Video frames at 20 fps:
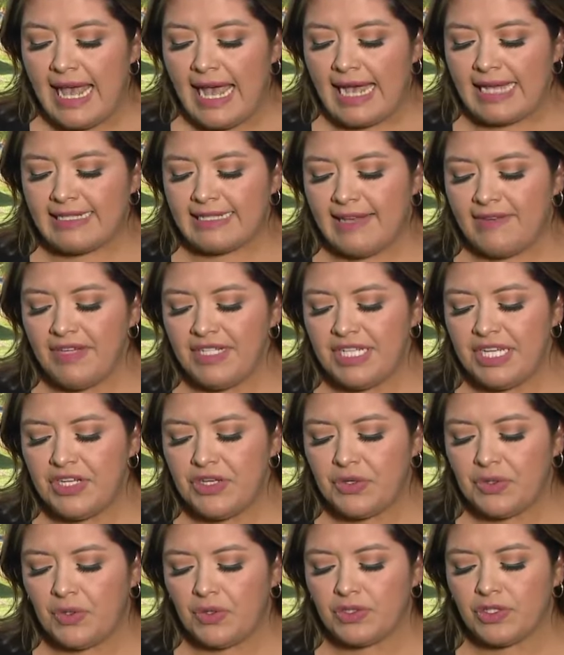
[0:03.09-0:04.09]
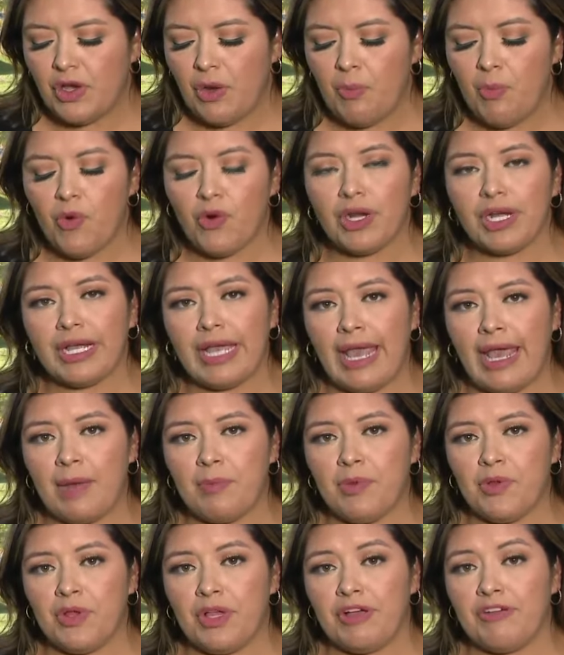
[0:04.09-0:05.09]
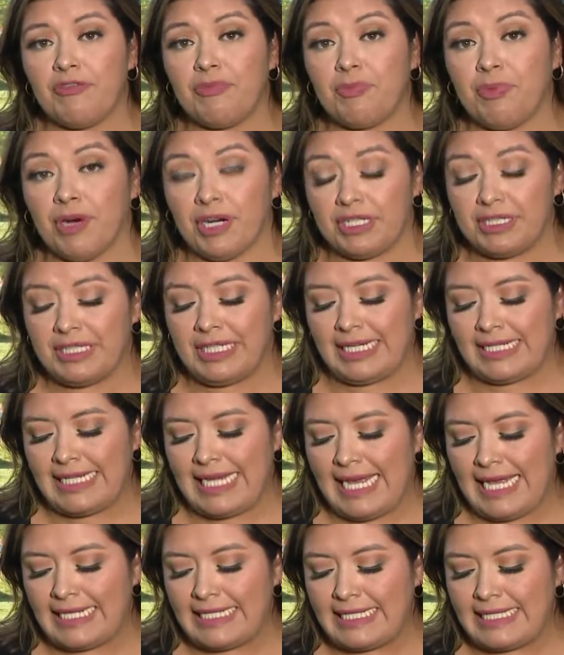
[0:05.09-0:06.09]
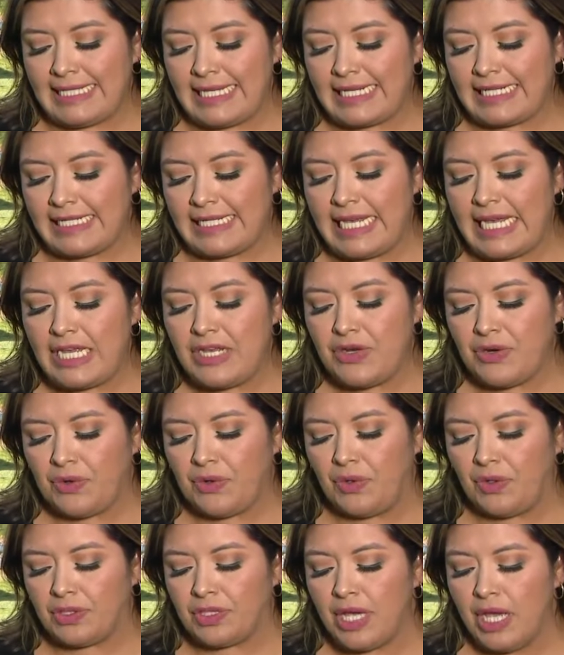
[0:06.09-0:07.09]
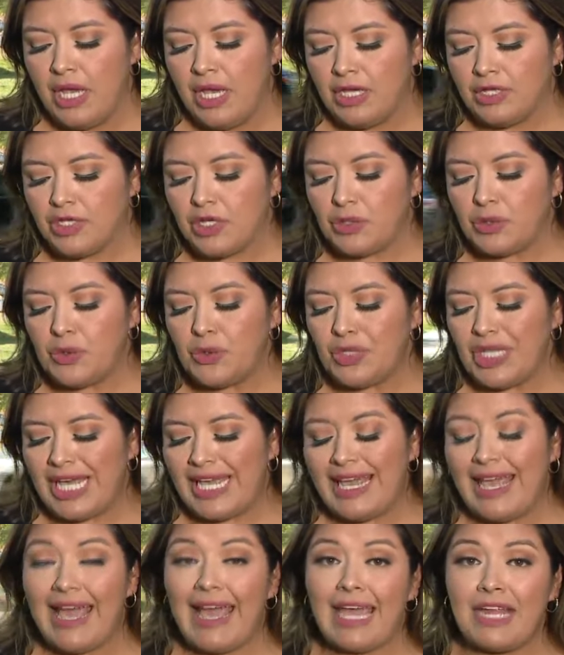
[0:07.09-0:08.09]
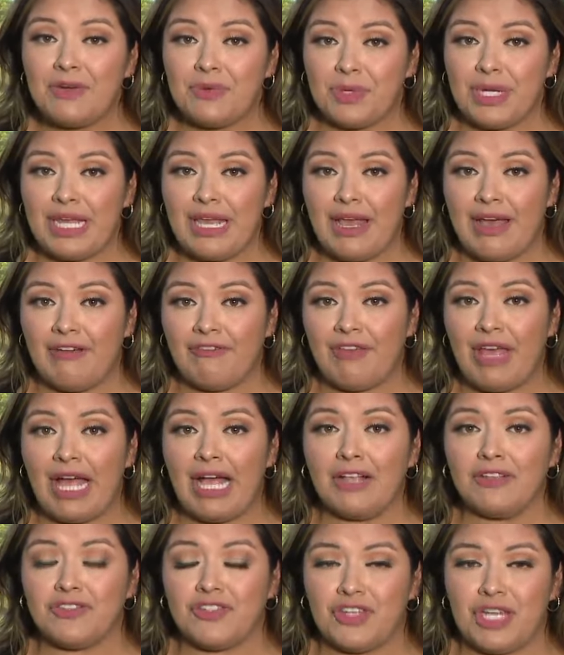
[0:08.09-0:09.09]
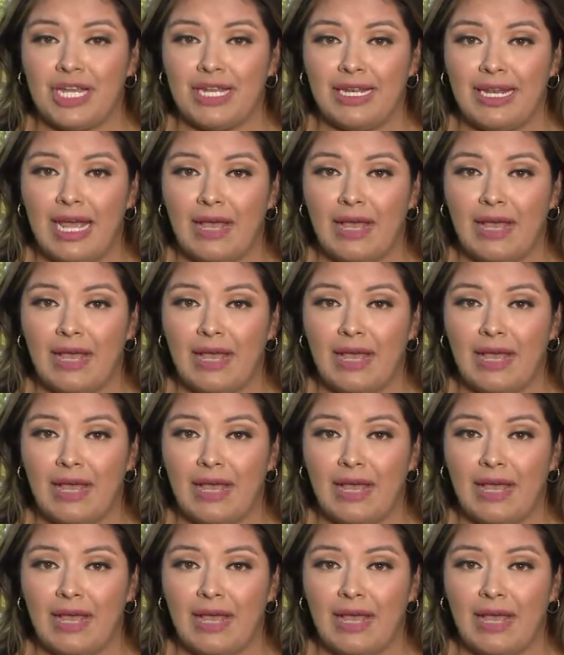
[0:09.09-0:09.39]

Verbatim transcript: as 17-year-old Kamora Campbell of Bartlett and 16-year-old Tulule Henry of Elgin.